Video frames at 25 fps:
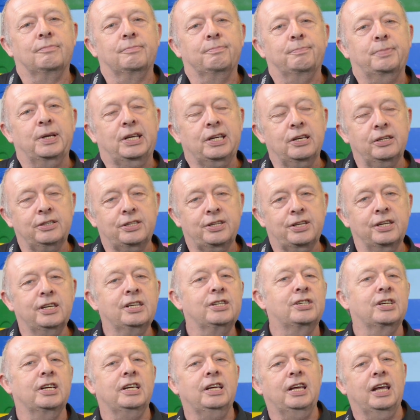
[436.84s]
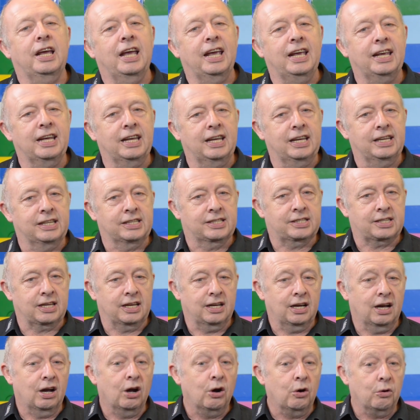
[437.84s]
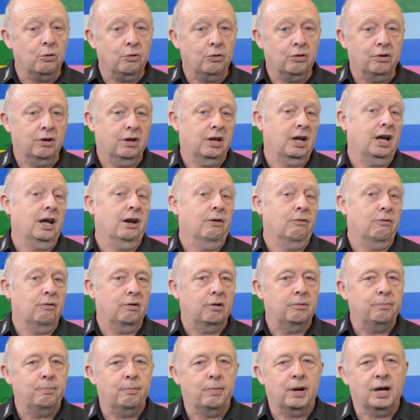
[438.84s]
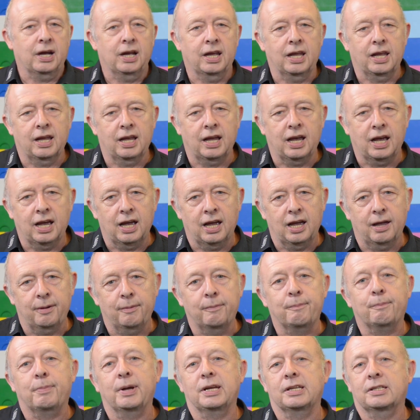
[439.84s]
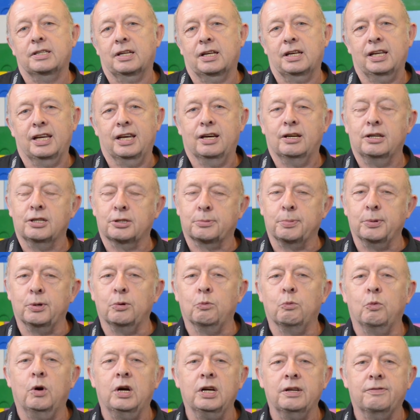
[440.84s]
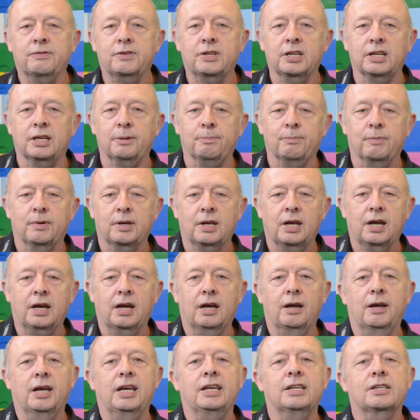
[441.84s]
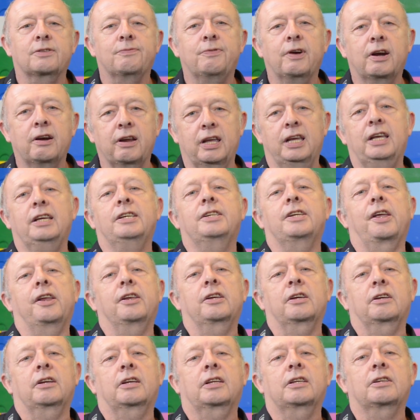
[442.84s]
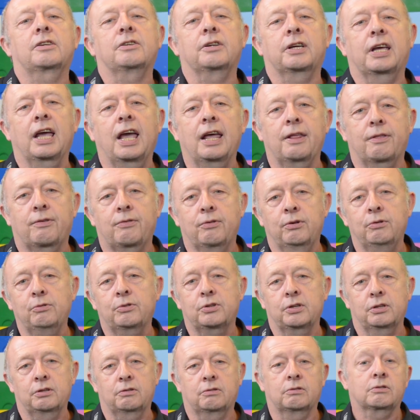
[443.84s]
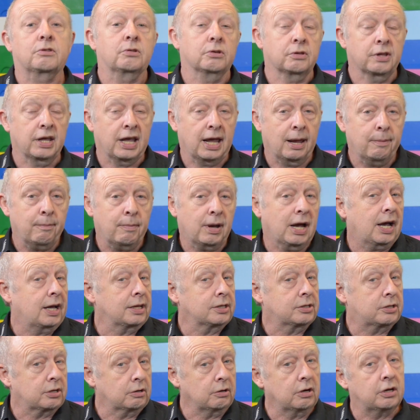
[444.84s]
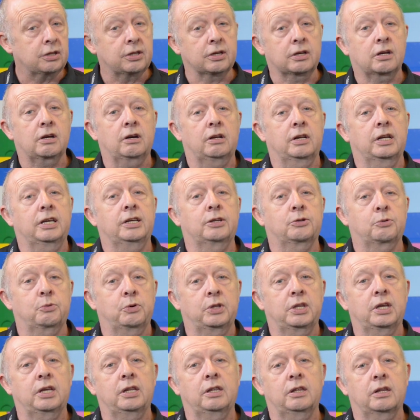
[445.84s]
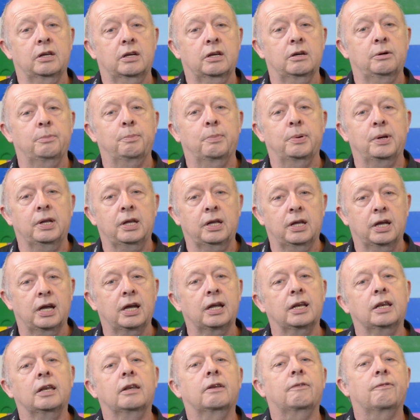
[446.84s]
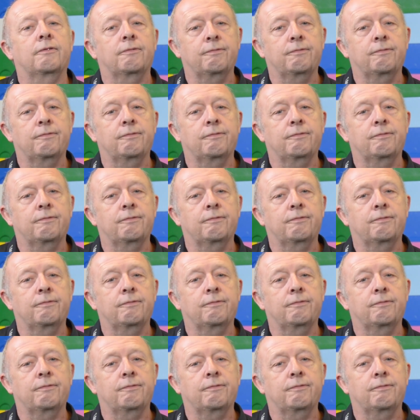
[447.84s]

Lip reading: Because Cinegy is owned and run by basically a husband and wife team, it's very easy to get through to them and to other colleagues within the company and